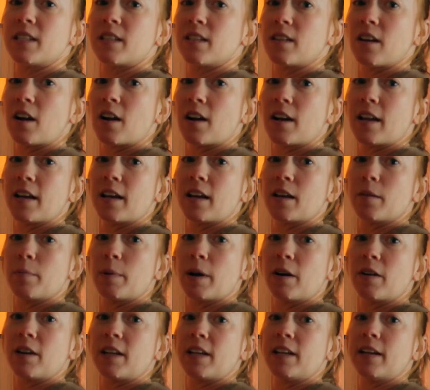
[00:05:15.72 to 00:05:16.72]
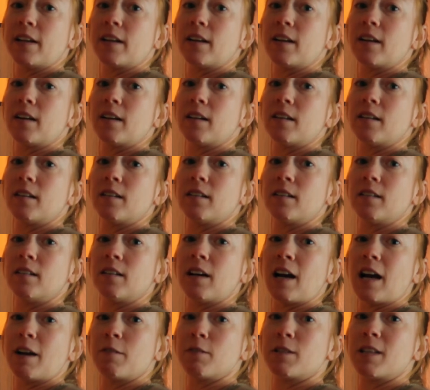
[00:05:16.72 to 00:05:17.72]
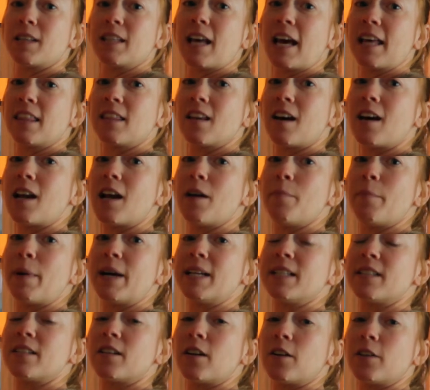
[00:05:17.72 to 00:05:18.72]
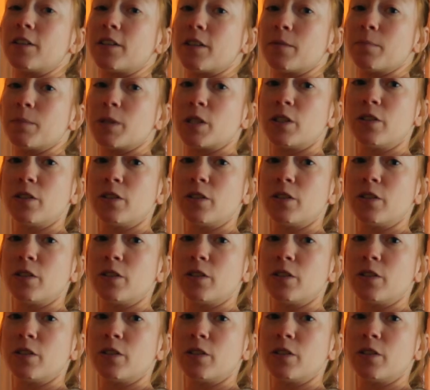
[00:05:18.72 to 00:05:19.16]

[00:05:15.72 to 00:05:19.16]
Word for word: starting about here. I was, I thought I might start them